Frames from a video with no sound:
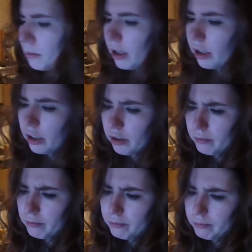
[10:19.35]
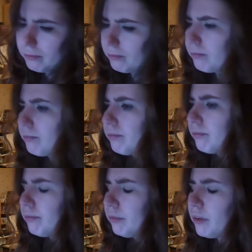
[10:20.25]
my
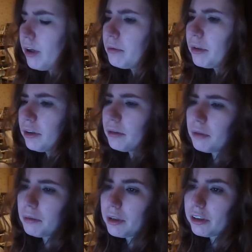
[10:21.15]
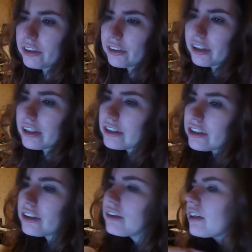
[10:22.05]
grandmother on my mother's side.
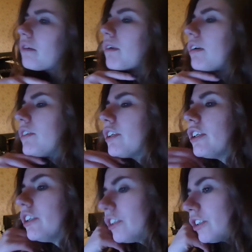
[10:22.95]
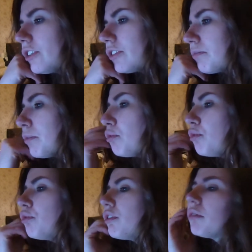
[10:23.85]
She used to come around here and she used to
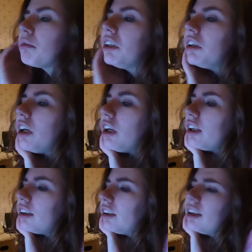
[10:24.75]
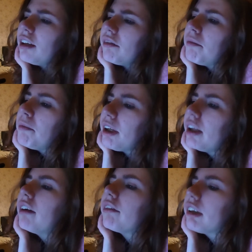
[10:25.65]
moan that we didn't have big
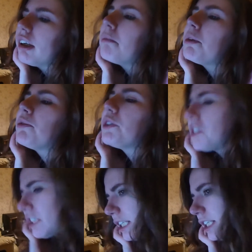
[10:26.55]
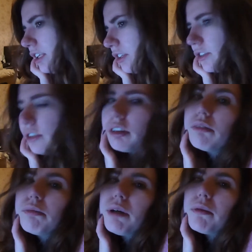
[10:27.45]
enough cups for tea.
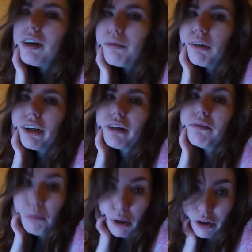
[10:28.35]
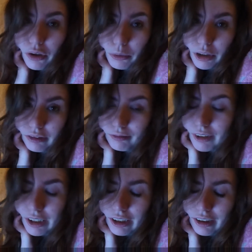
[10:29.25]
So my mom went and bought her one.
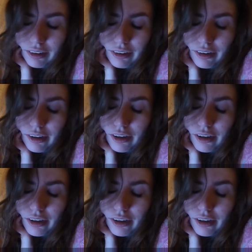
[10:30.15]
And,